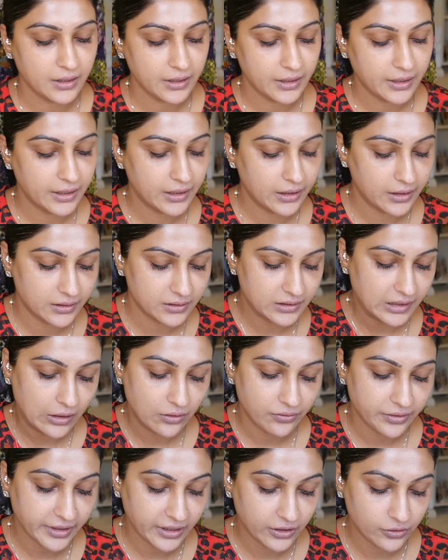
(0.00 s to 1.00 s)
And I
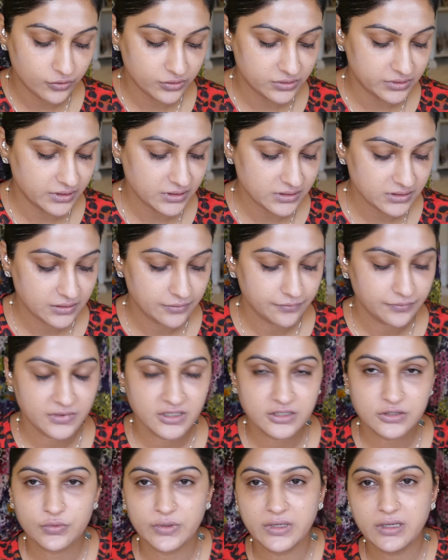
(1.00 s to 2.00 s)
already used this
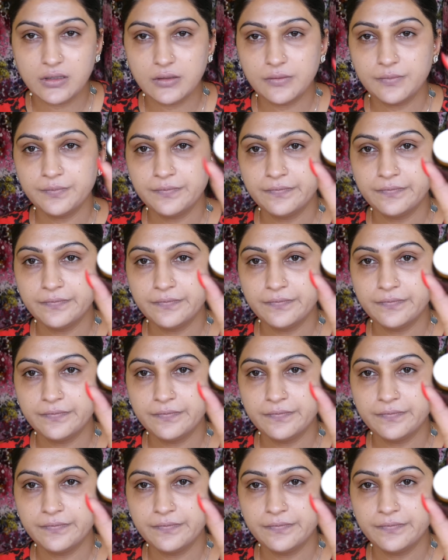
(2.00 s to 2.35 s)
week.